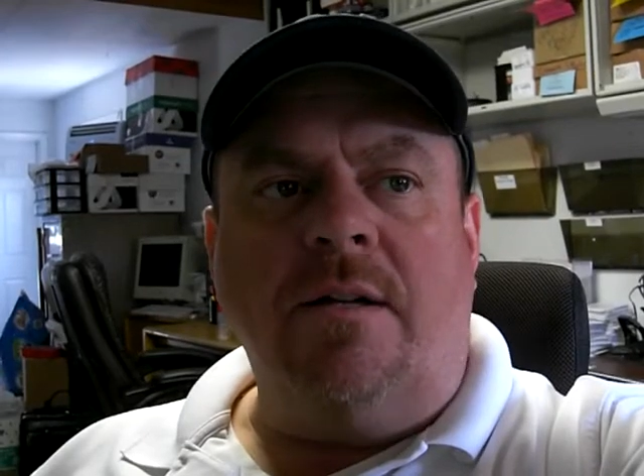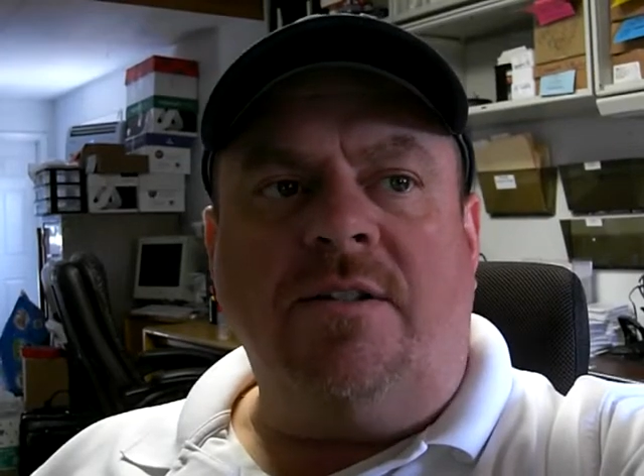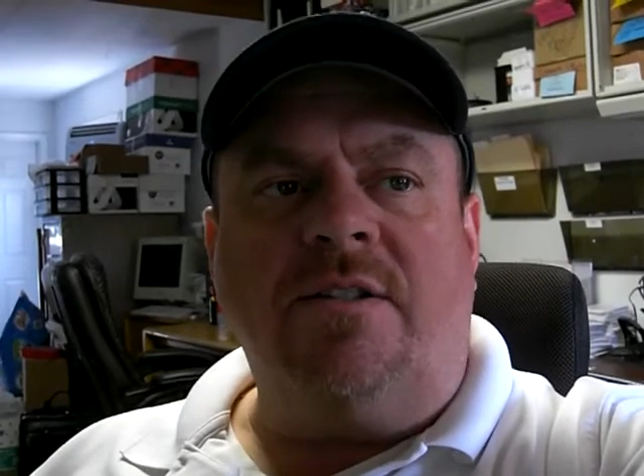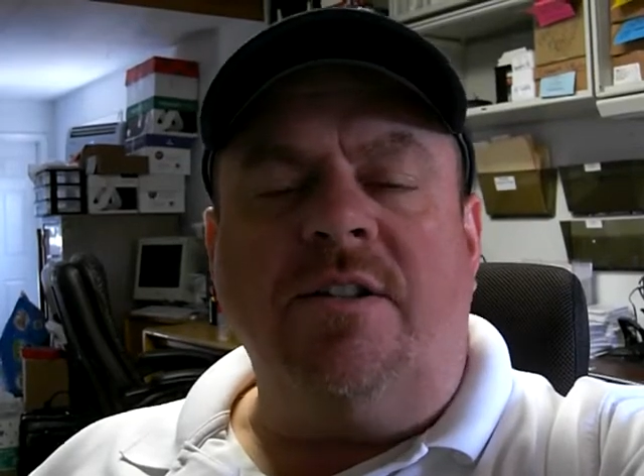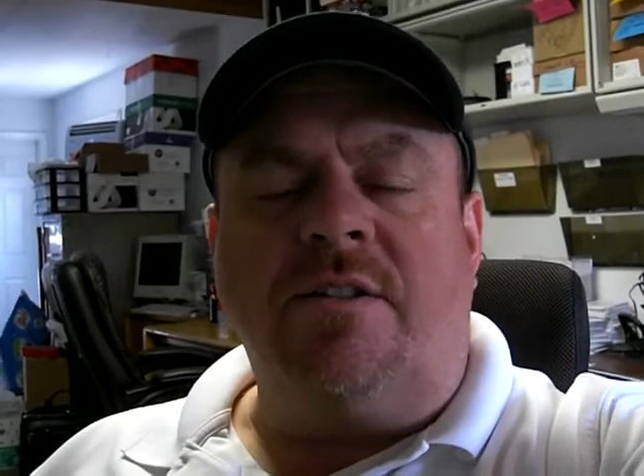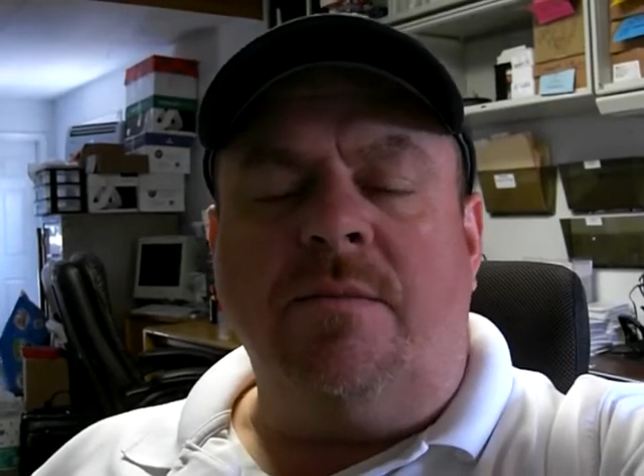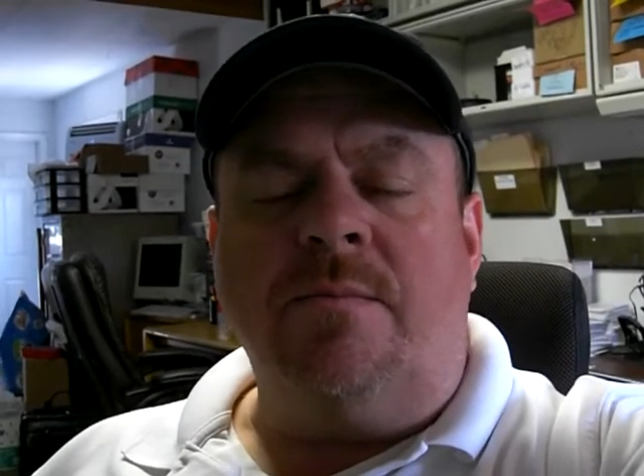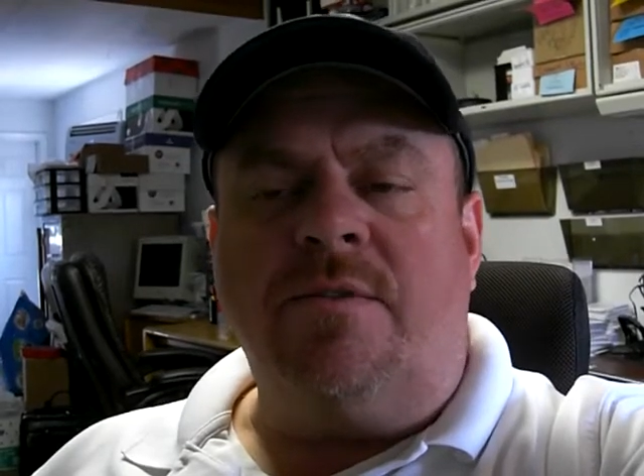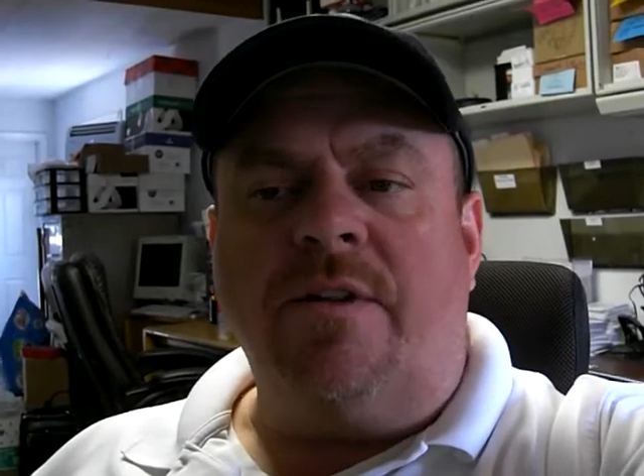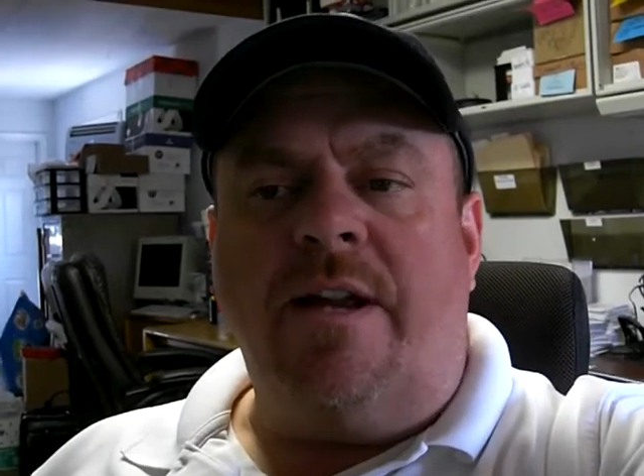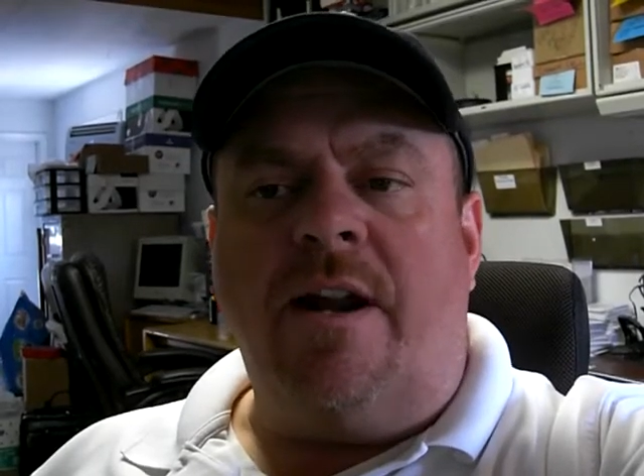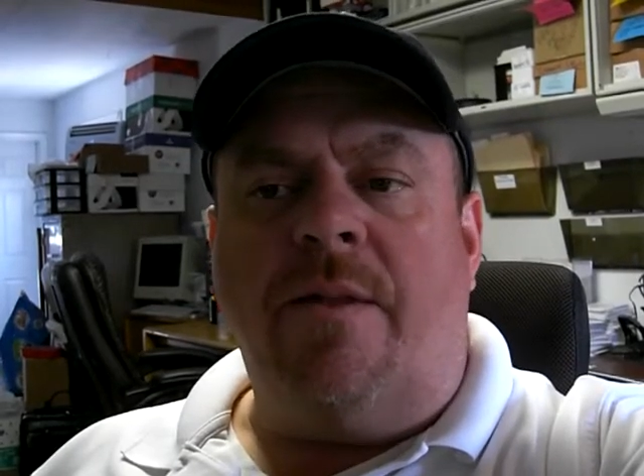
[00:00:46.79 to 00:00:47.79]

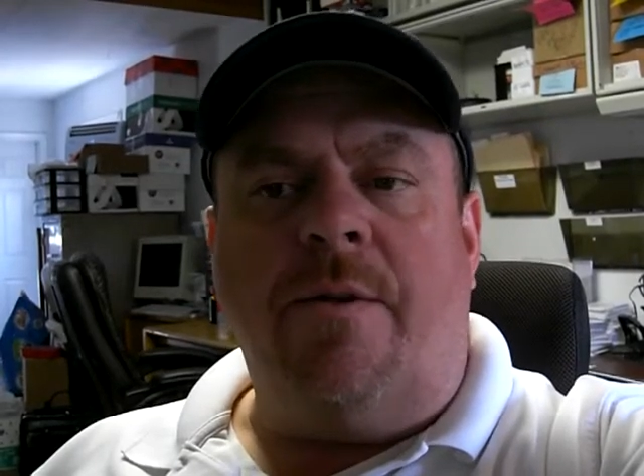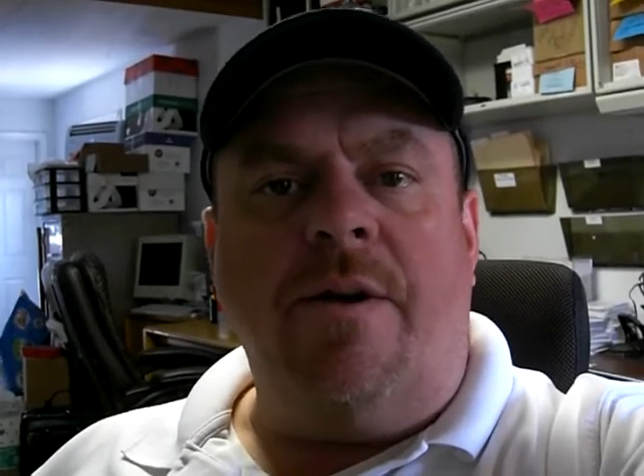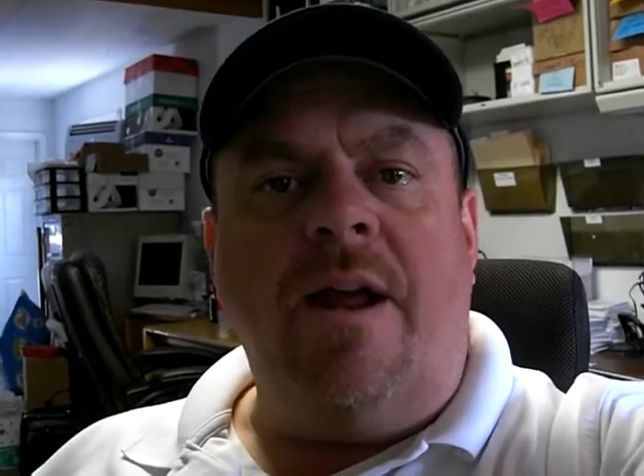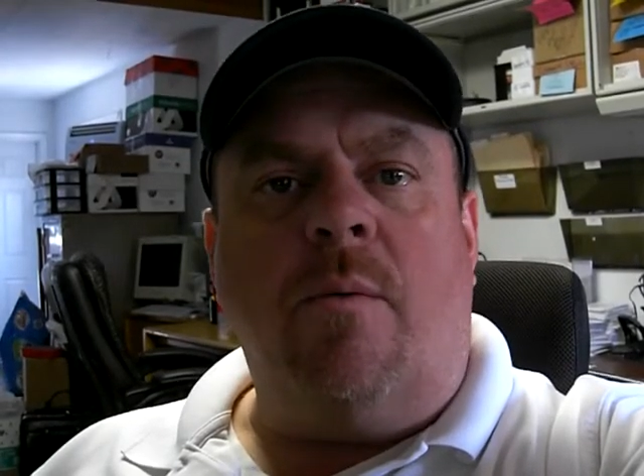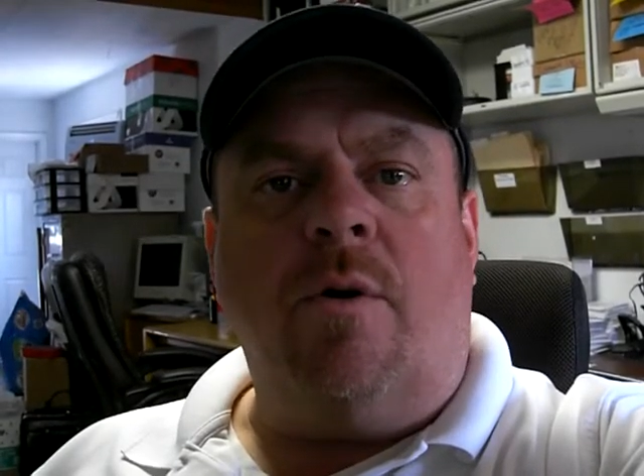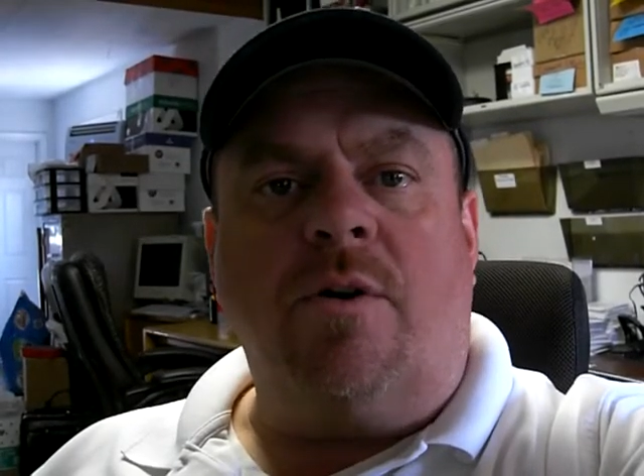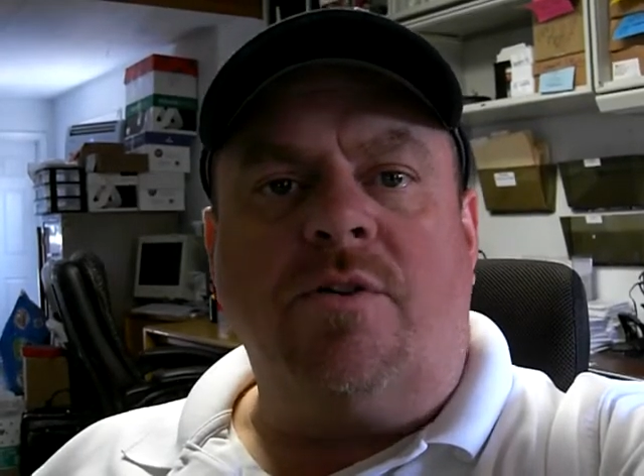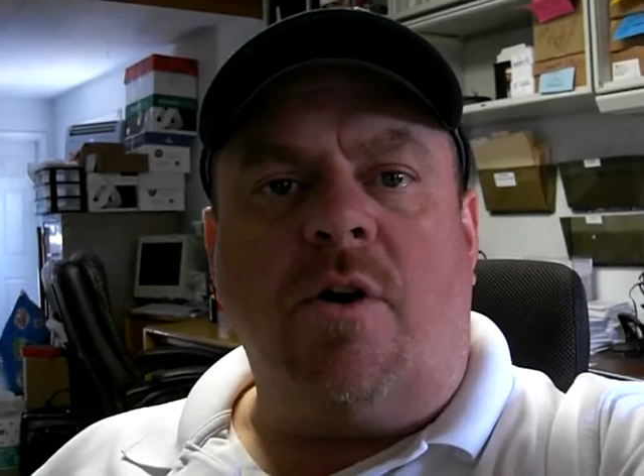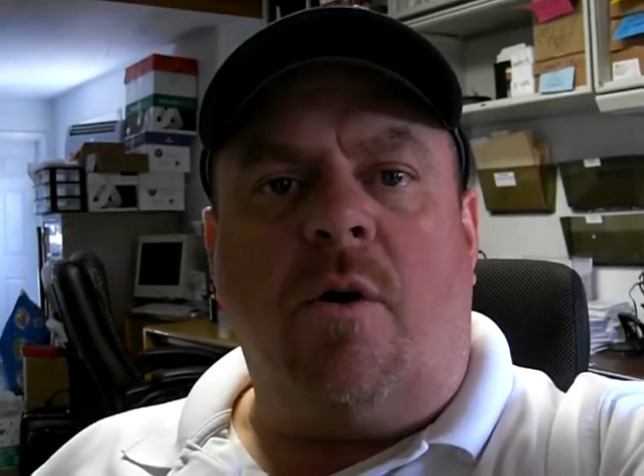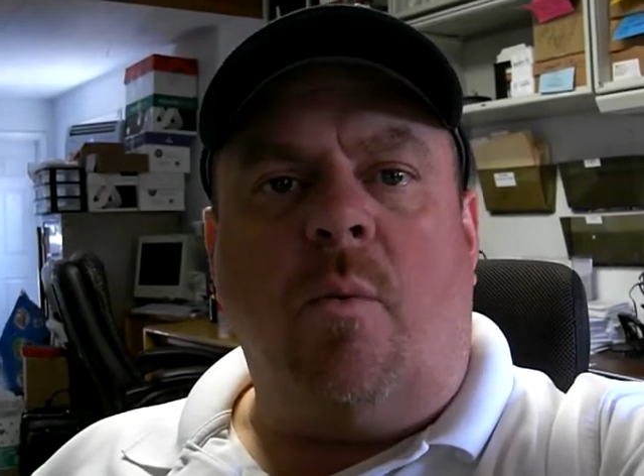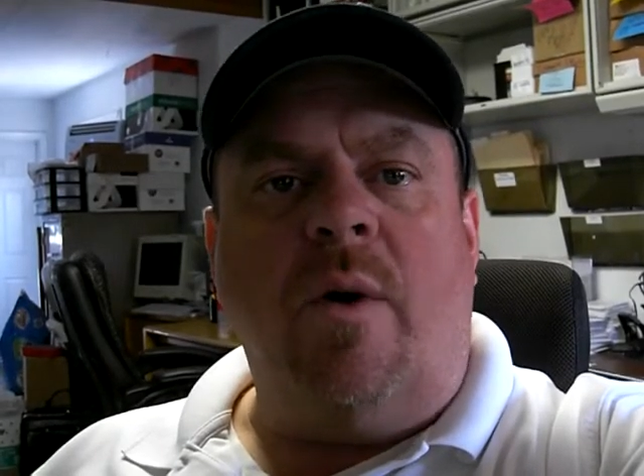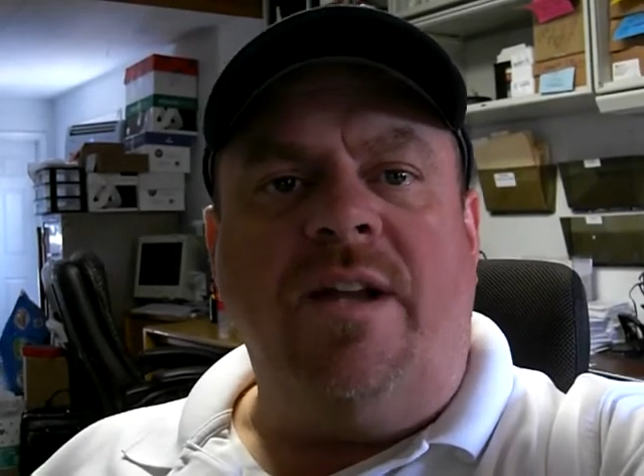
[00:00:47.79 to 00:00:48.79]
systems and on their networks
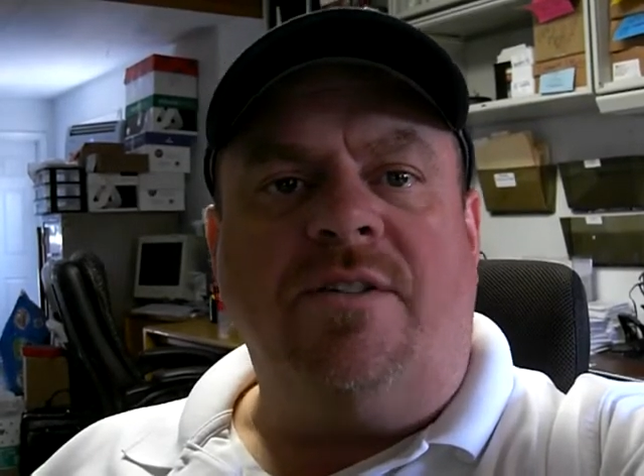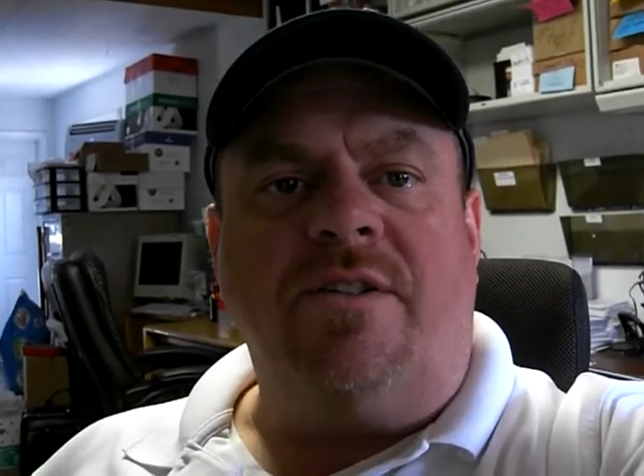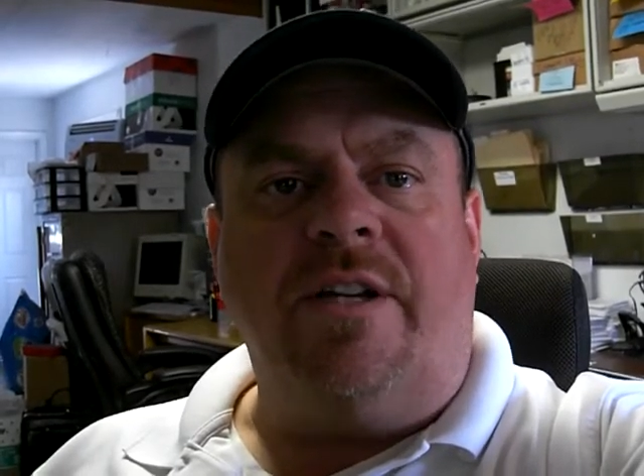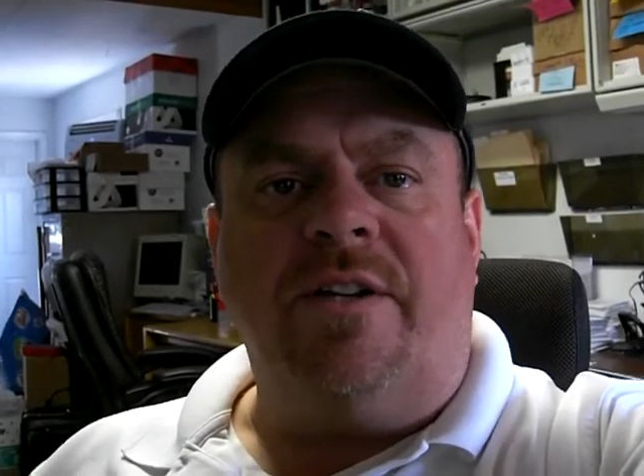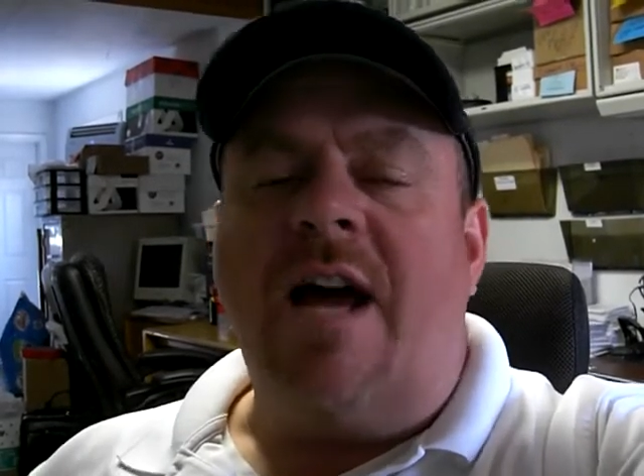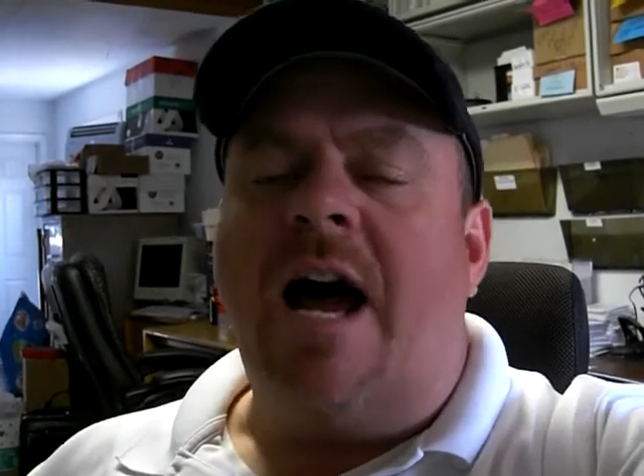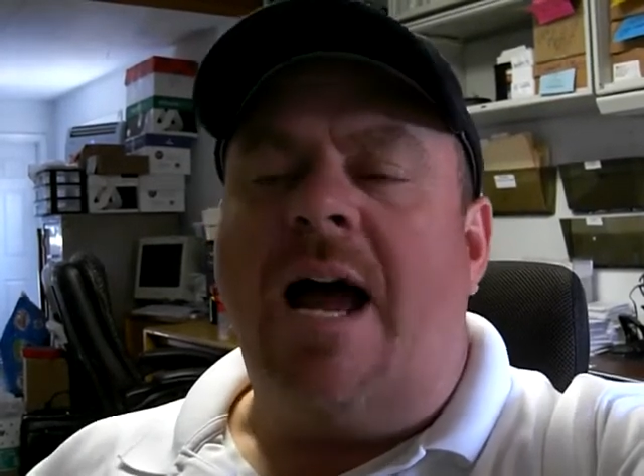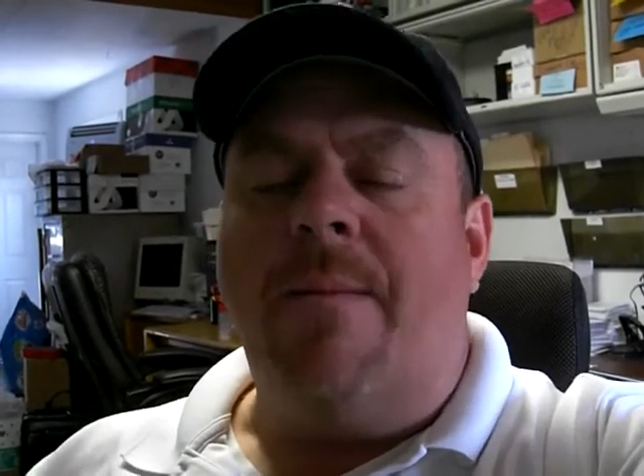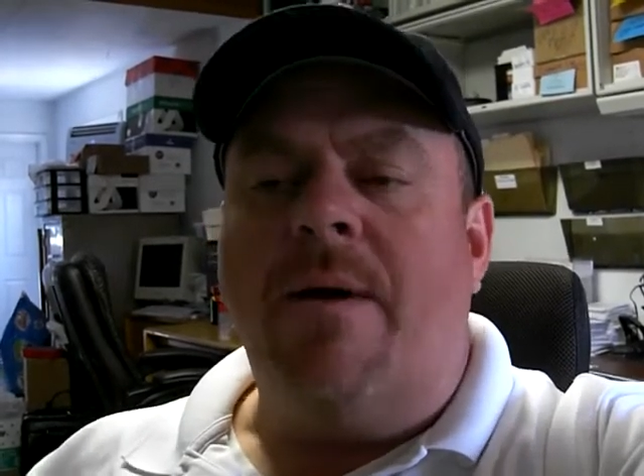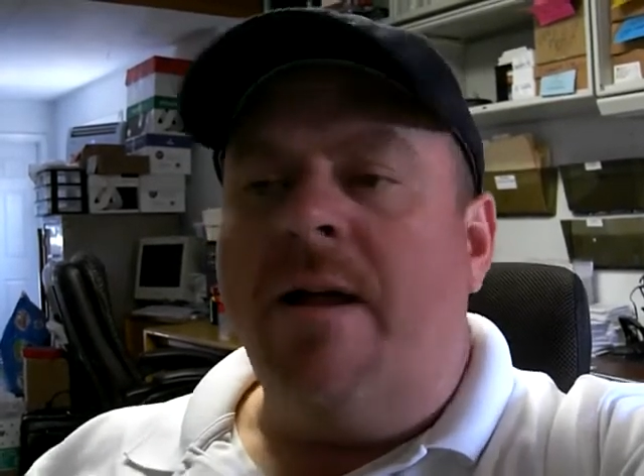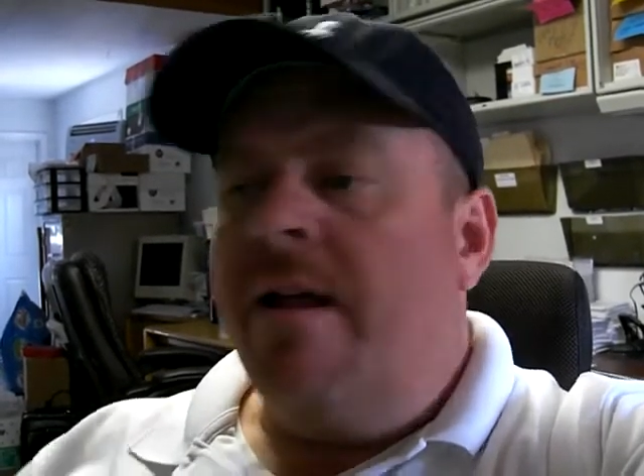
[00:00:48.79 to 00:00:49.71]
are wasting time,